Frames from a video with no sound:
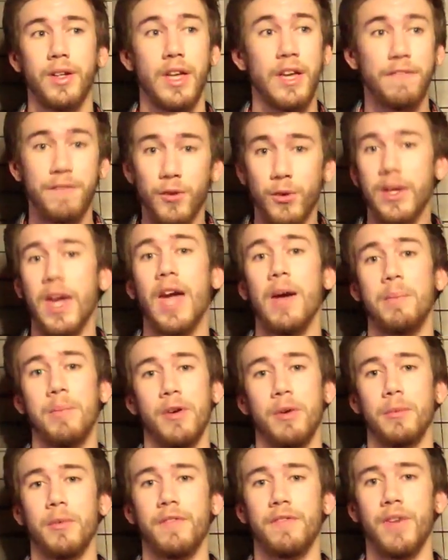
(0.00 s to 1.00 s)
If you can't
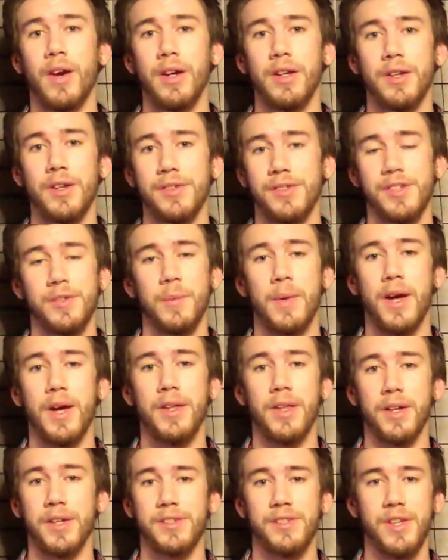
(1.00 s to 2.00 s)
put up a fight because this
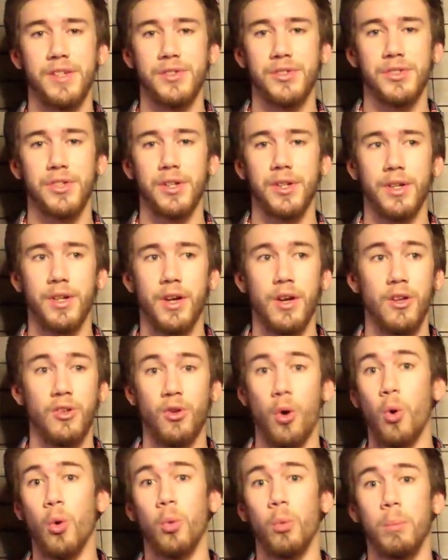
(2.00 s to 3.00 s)
man, like I said, is just a
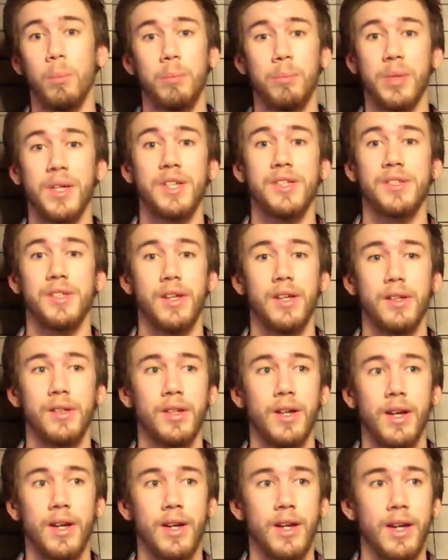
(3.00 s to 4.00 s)
total beast
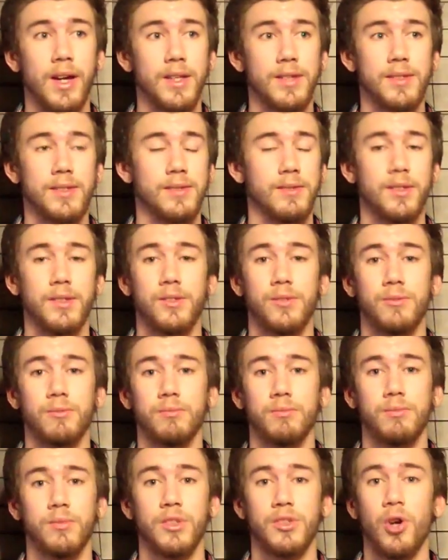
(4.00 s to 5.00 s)
and it's
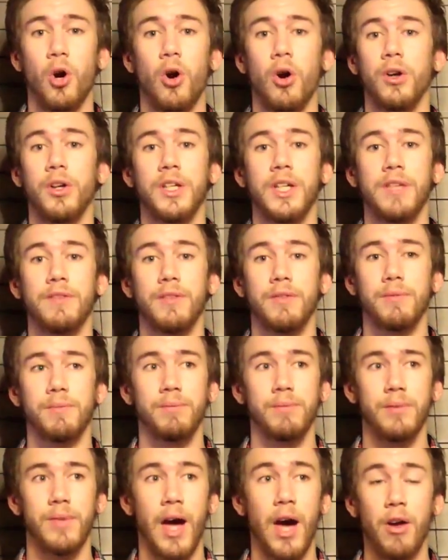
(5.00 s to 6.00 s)
hard to even...
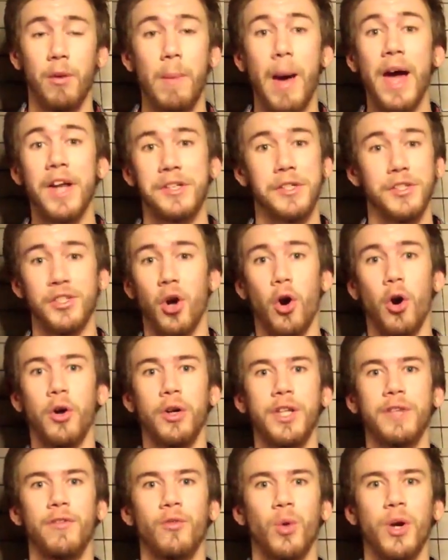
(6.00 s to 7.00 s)
I'd imagine it's
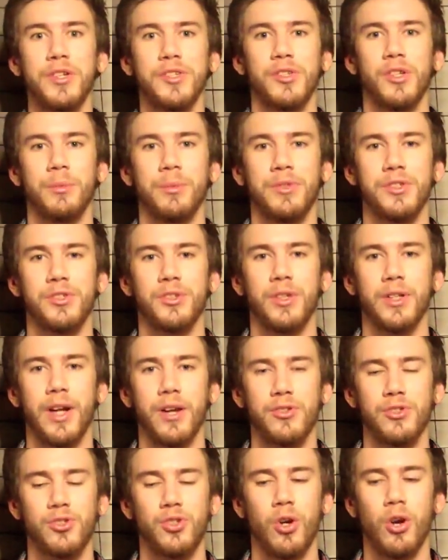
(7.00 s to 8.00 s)
hard to even wrestle him considering
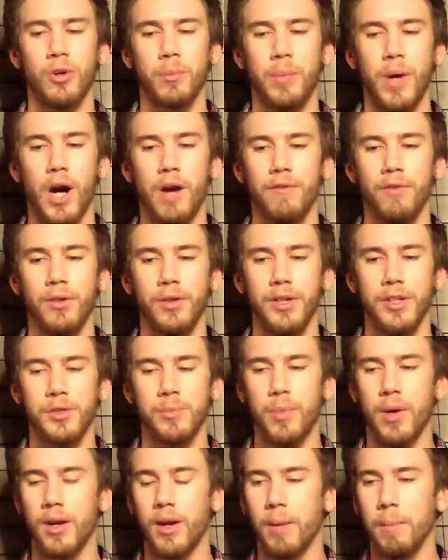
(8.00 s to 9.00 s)
how strong and powerful he is.
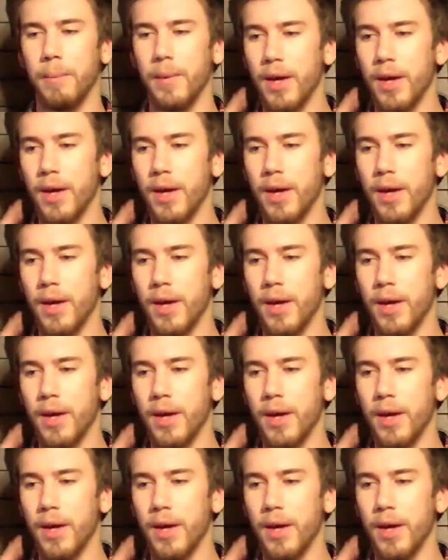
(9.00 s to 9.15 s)
But